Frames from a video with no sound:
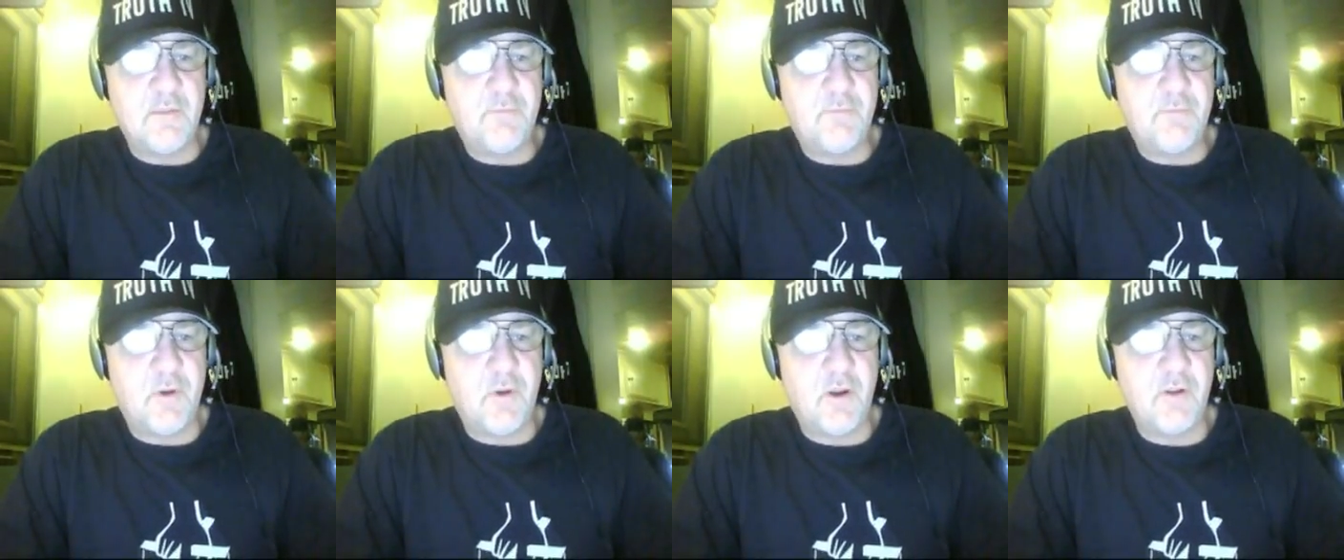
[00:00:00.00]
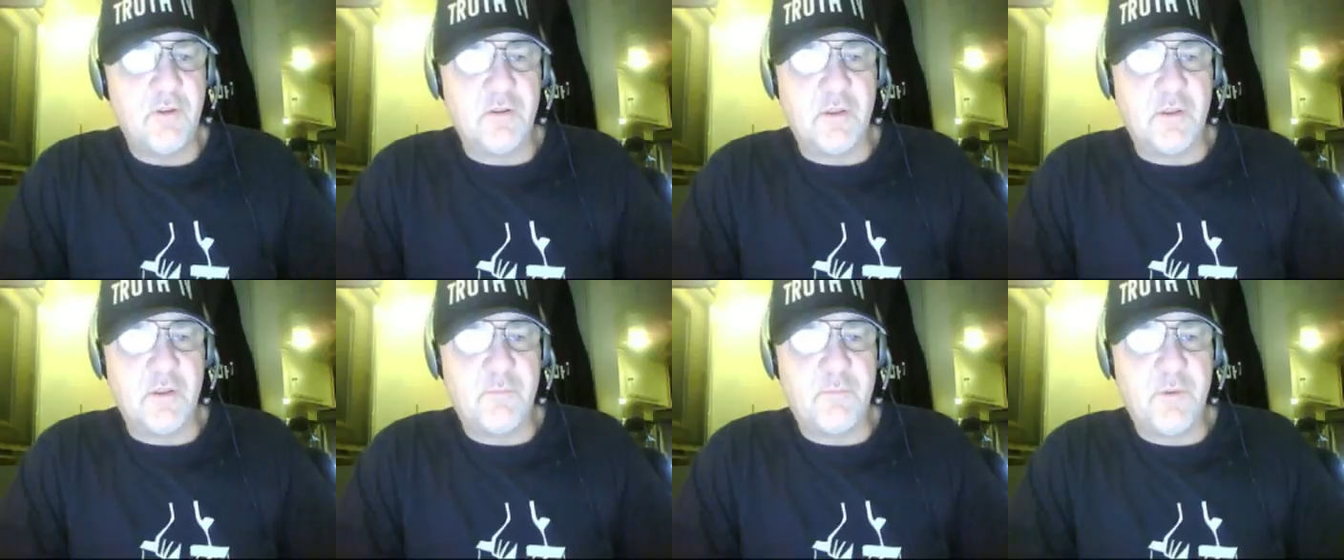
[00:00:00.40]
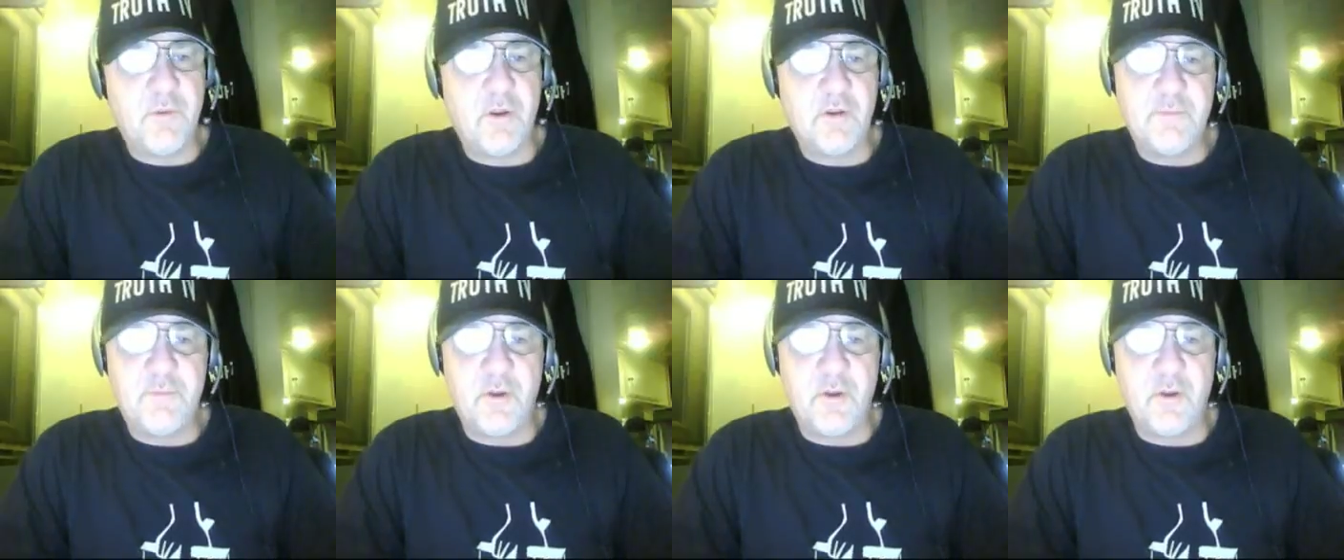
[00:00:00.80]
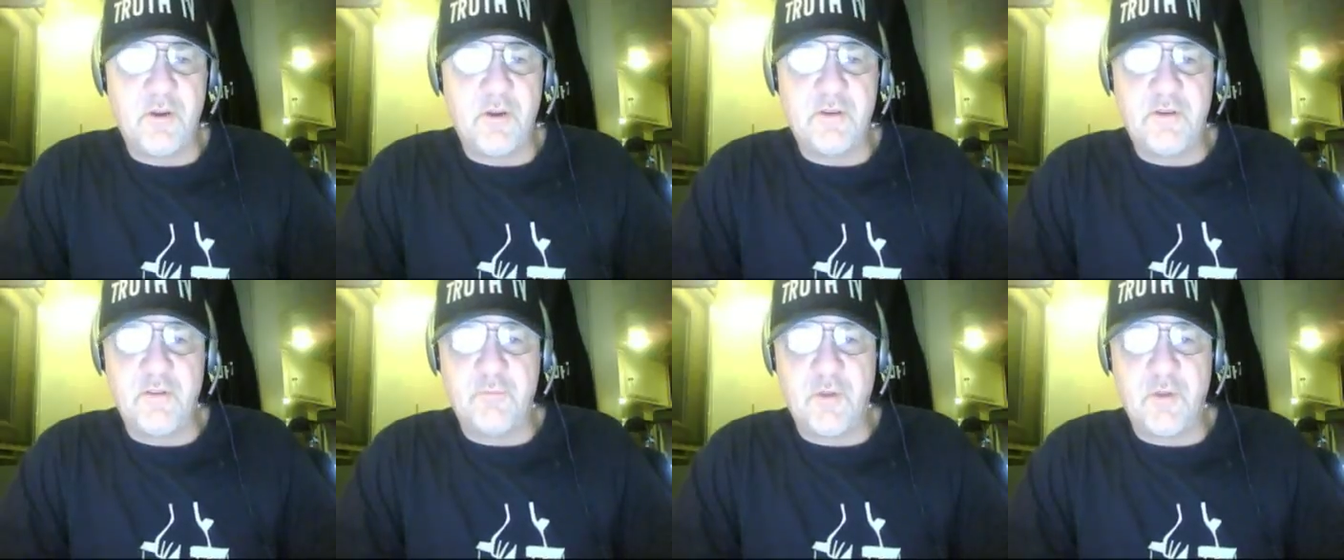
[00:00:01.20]
A car that Pardo
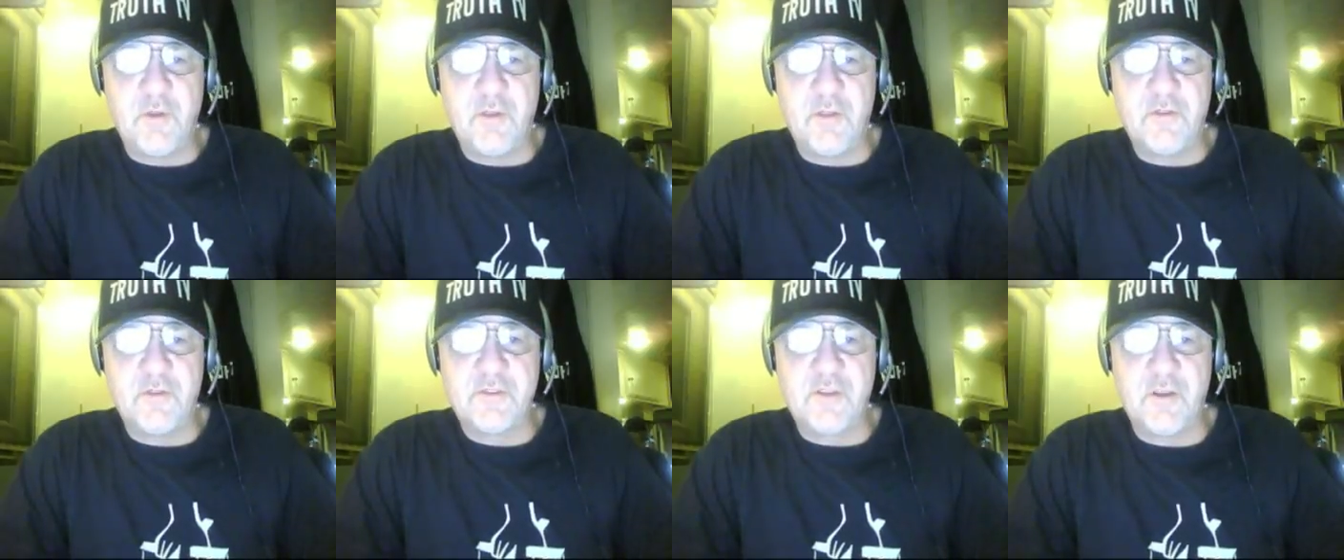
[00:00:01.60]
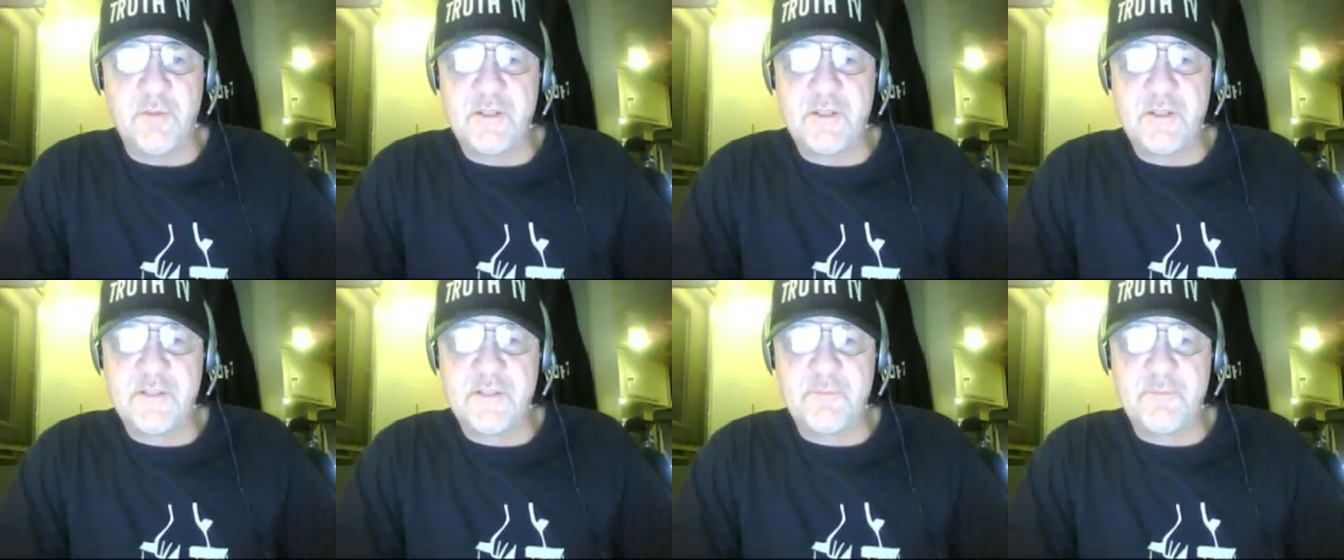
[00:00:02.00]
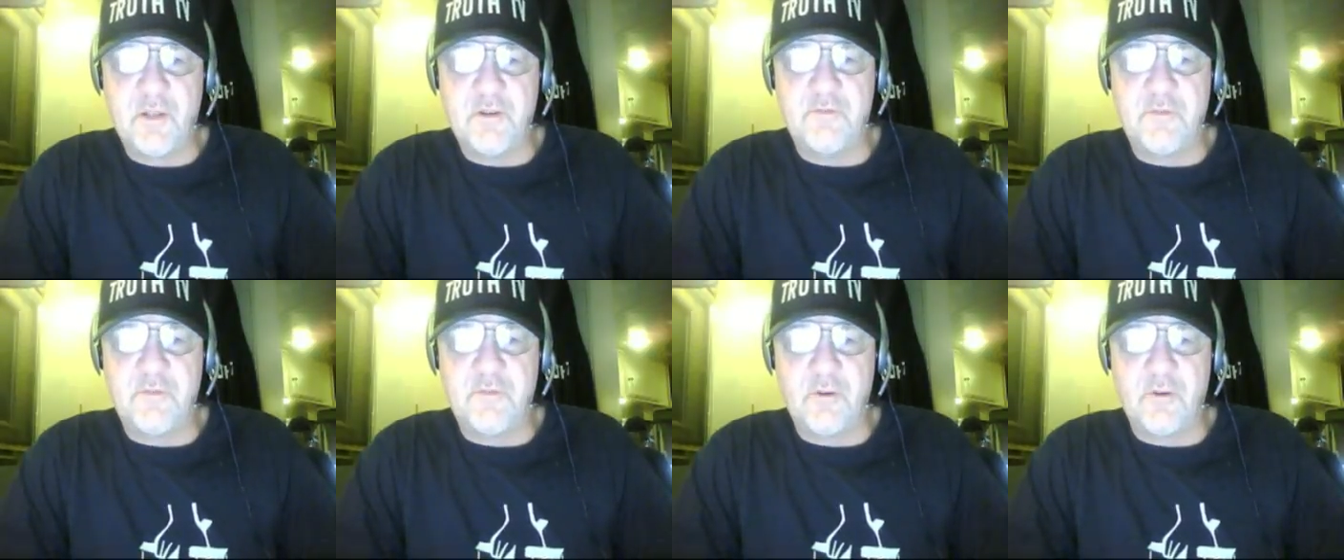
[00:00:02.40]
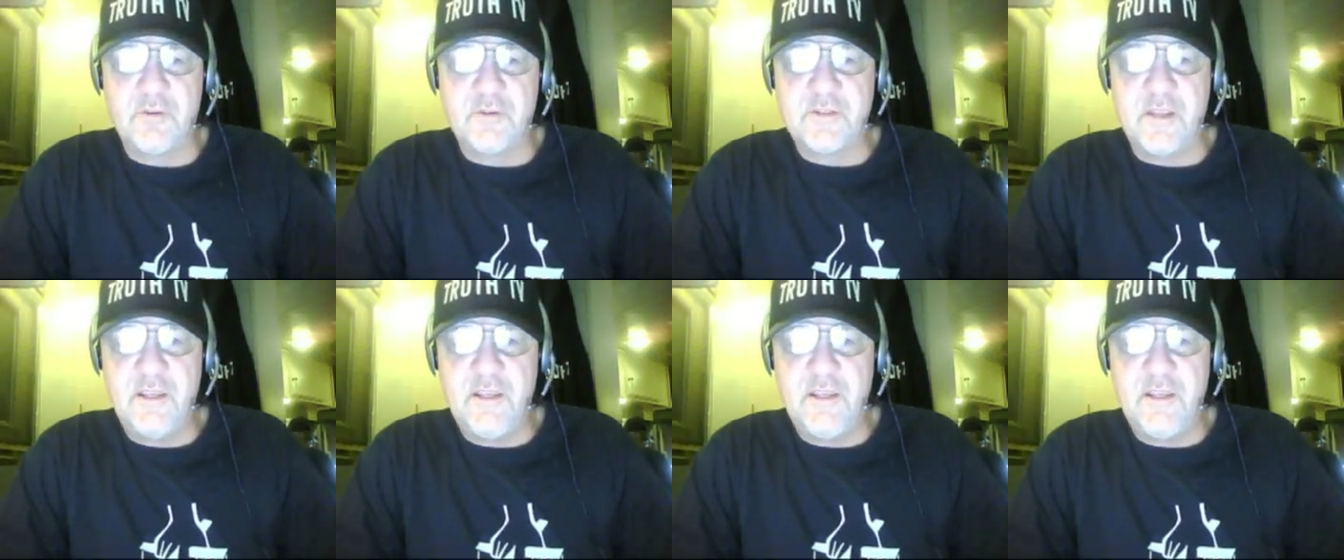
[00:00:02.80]
apparently parked near the brother's home
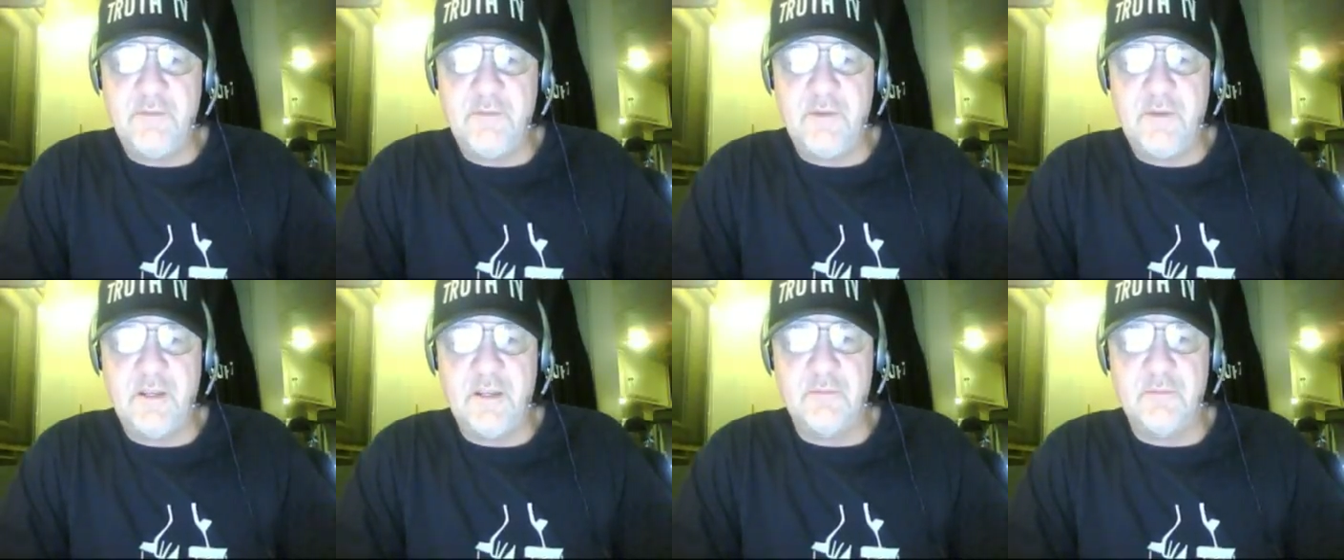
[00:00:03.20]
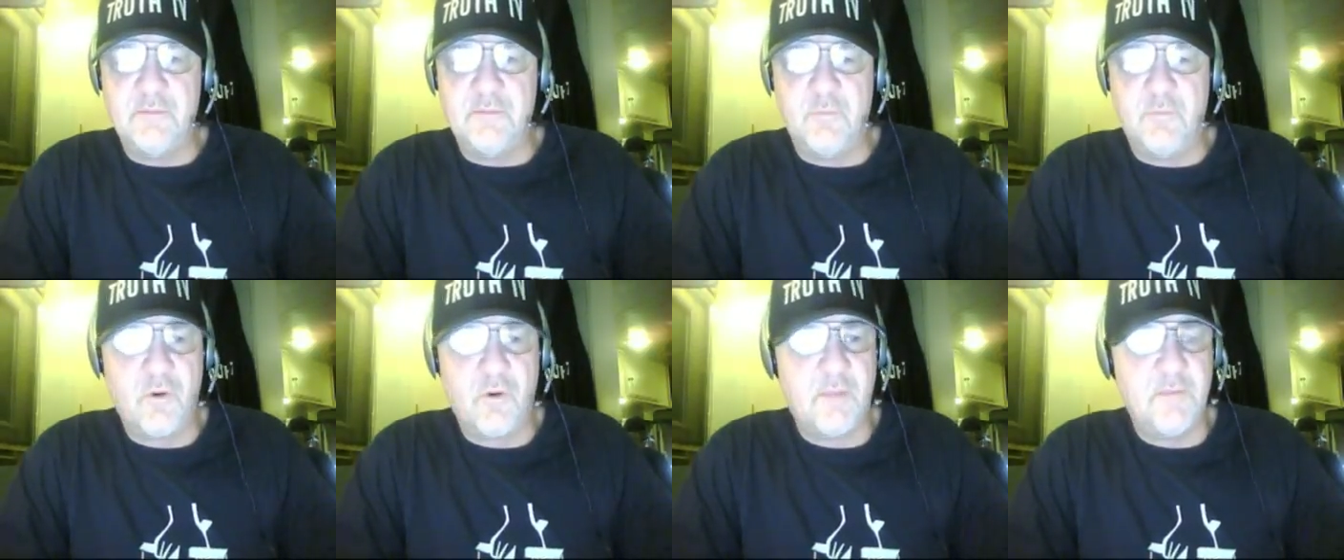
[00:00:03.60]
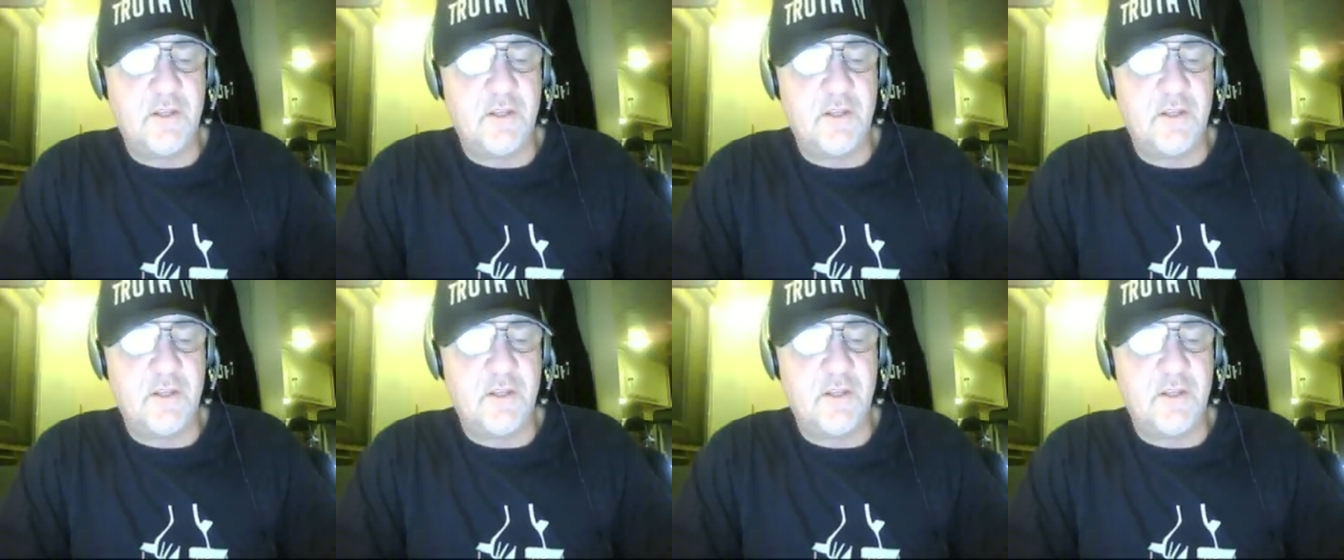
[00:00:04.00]
exploded Thursday evening,